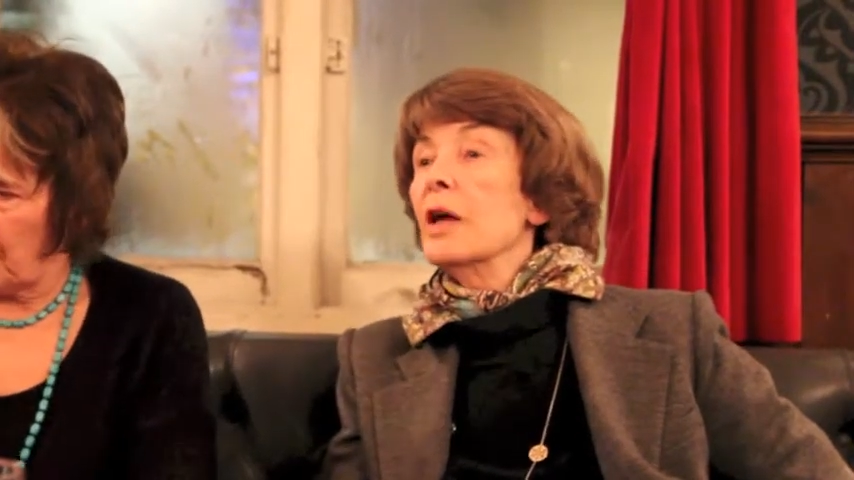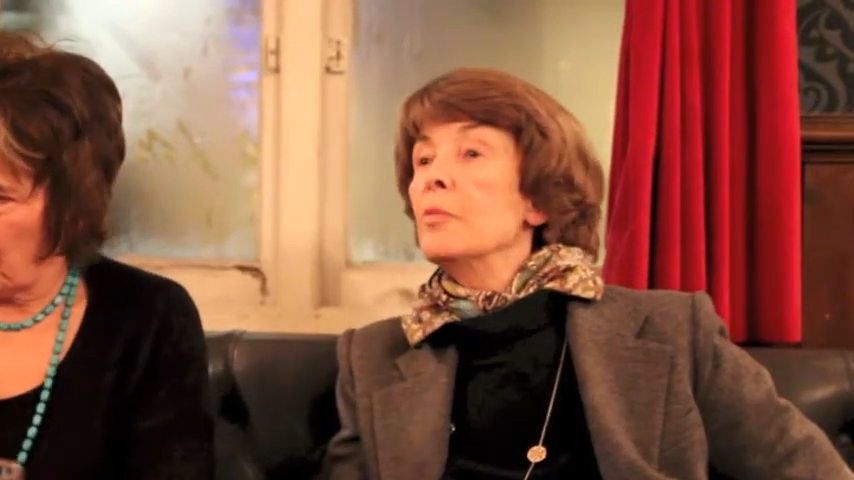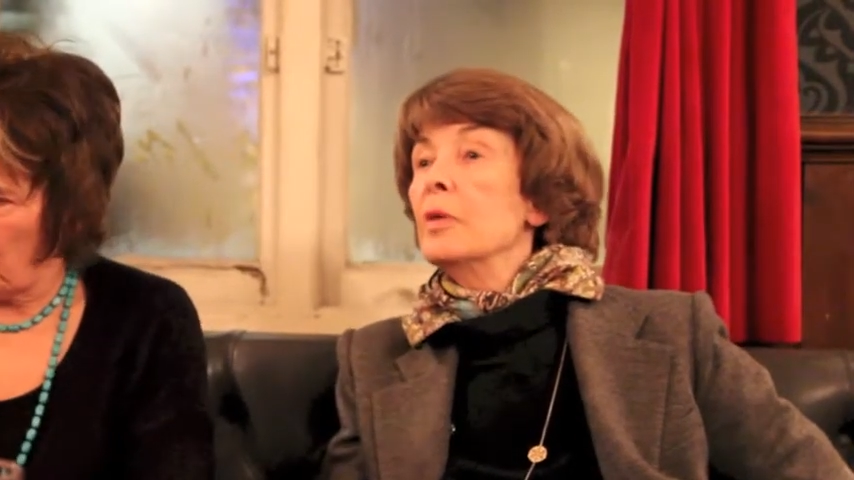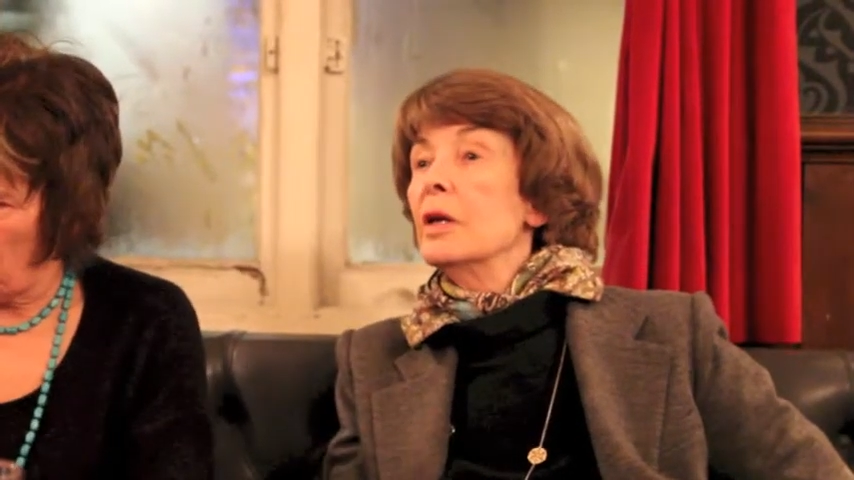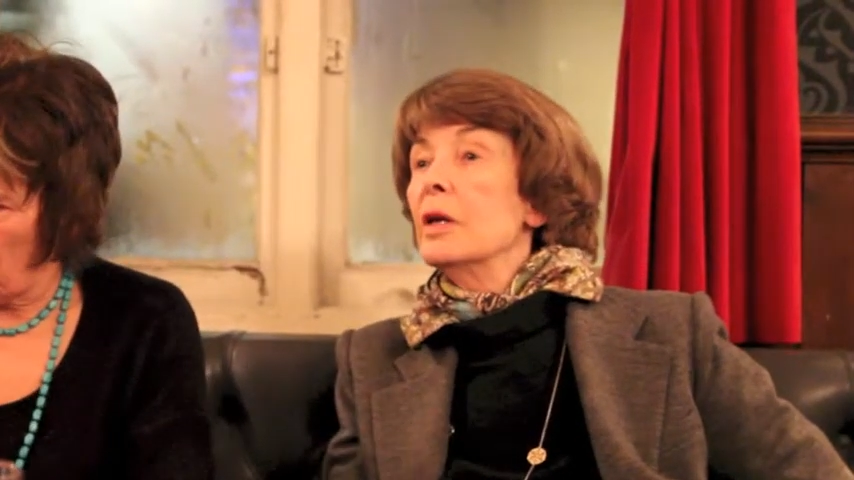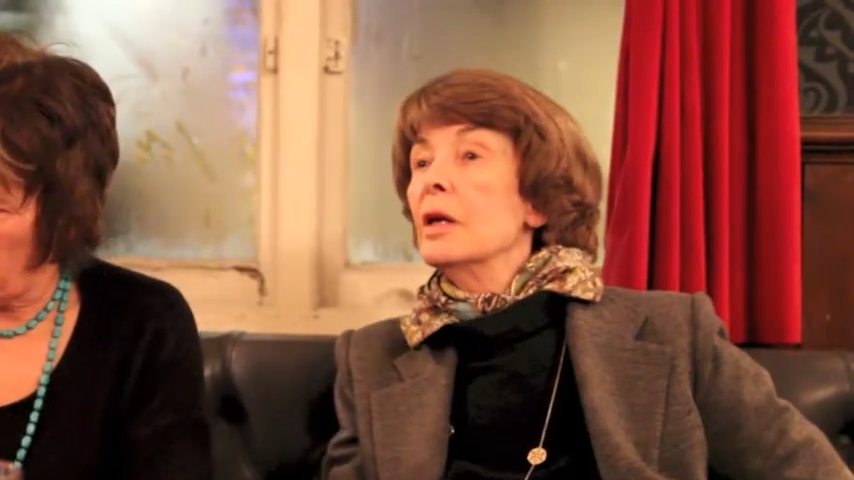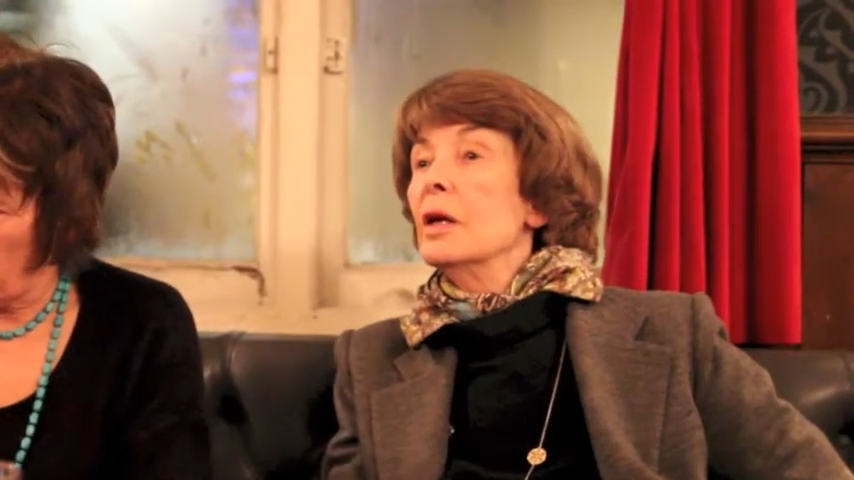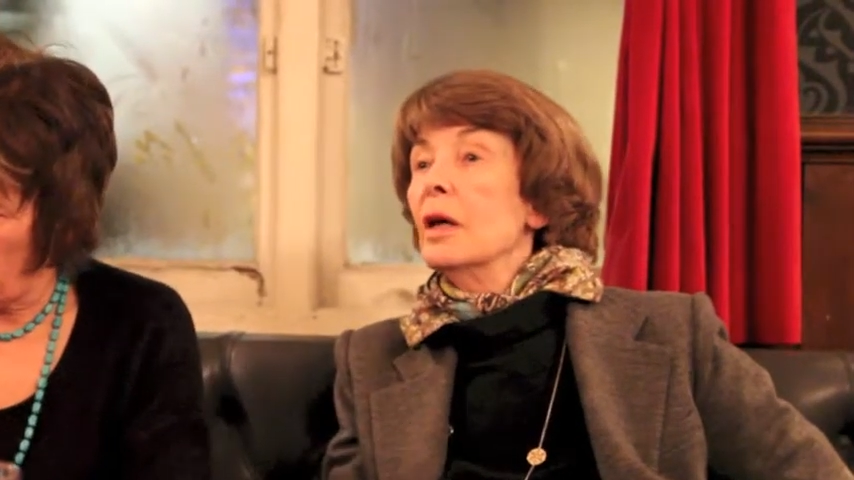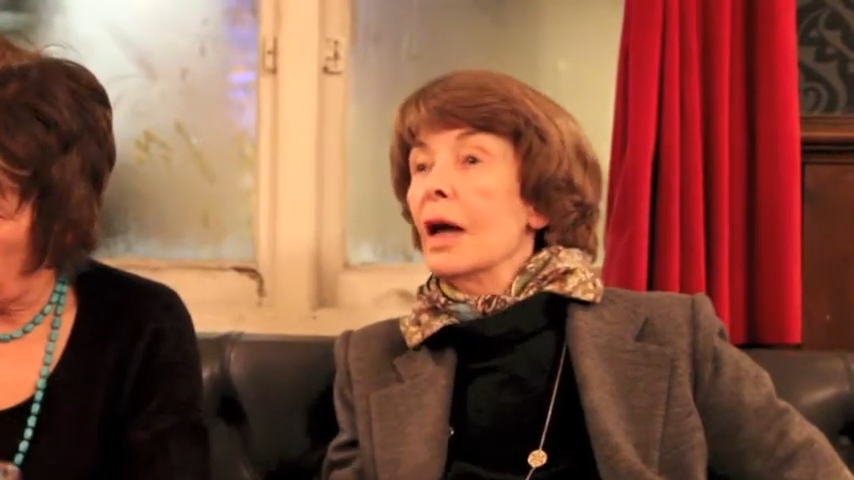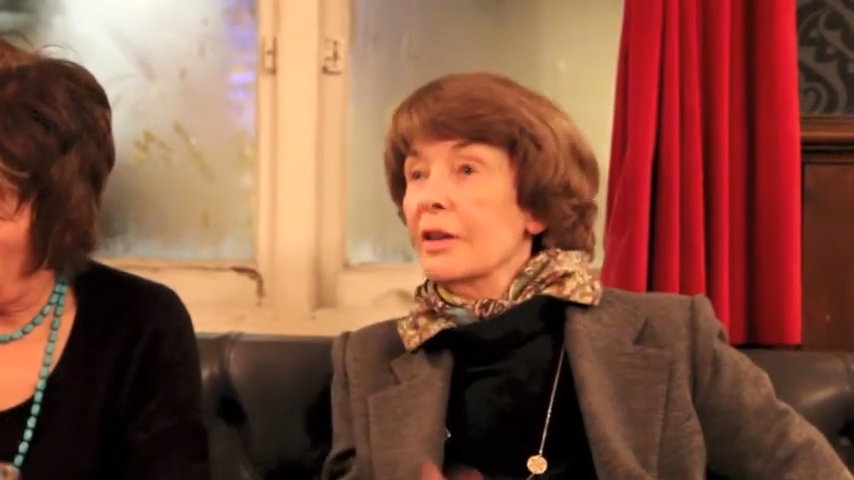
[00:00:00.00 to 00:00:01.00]
had been
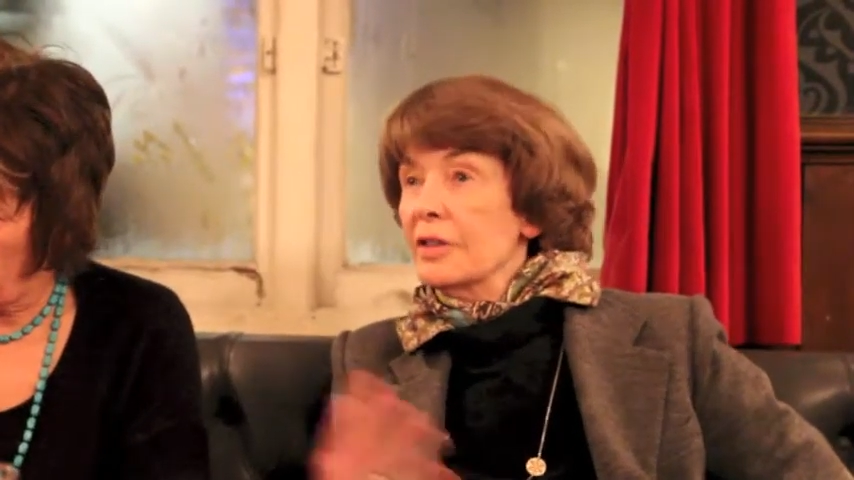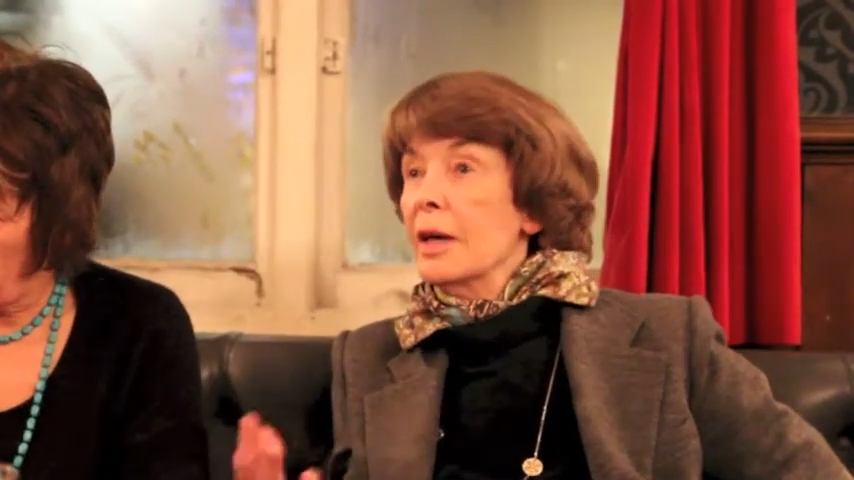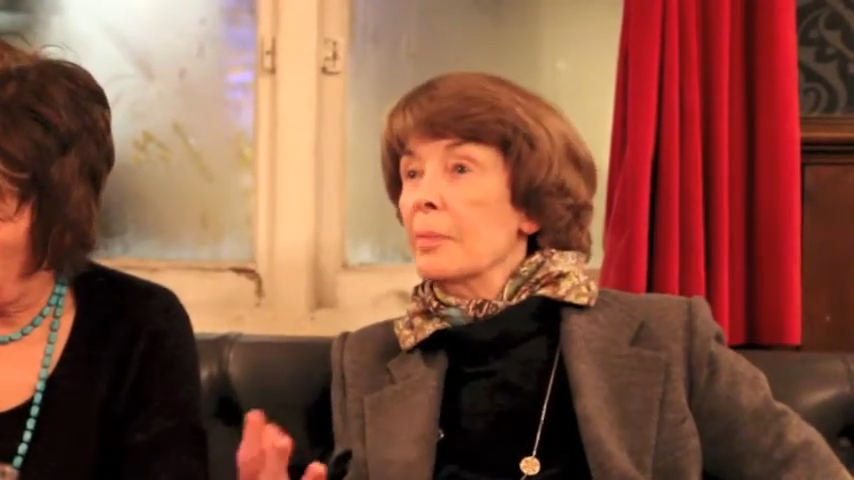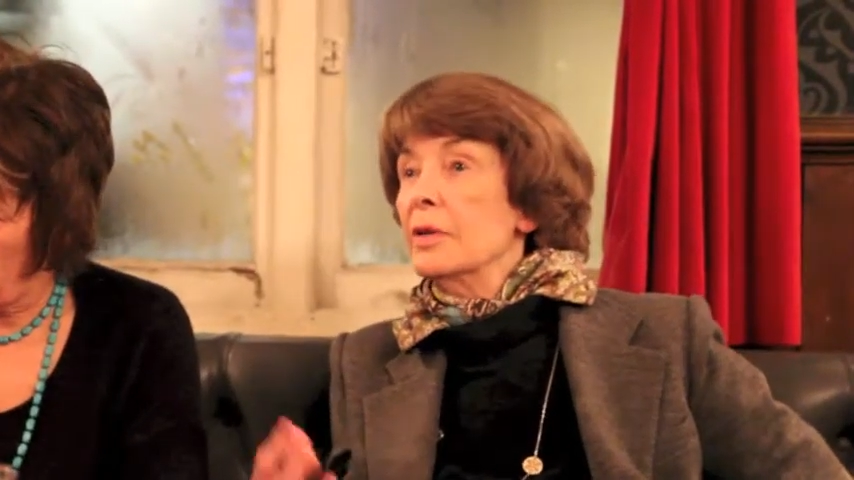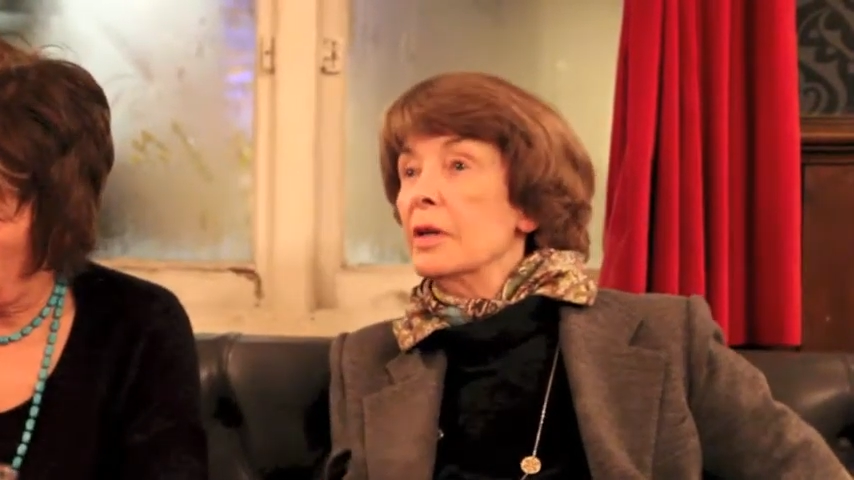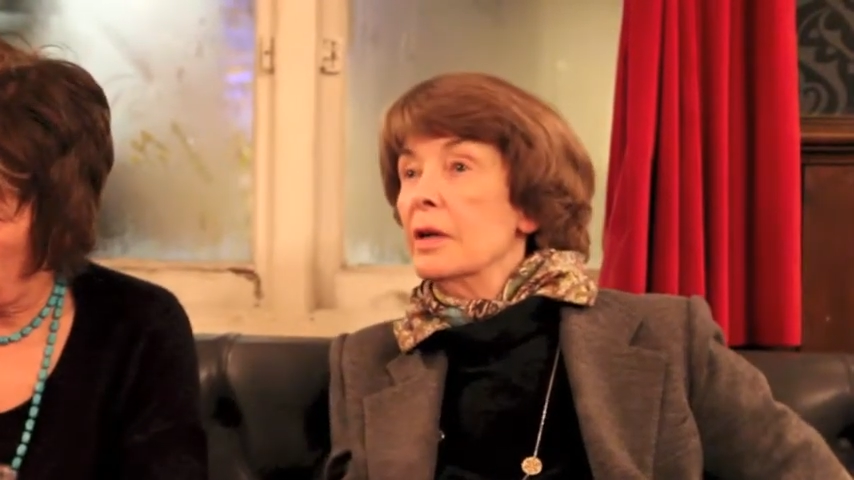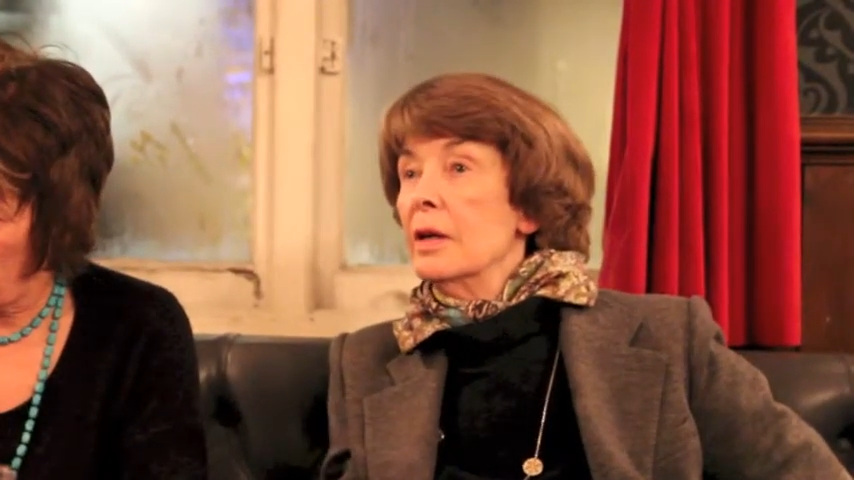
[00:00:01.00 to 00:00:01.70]
accepted.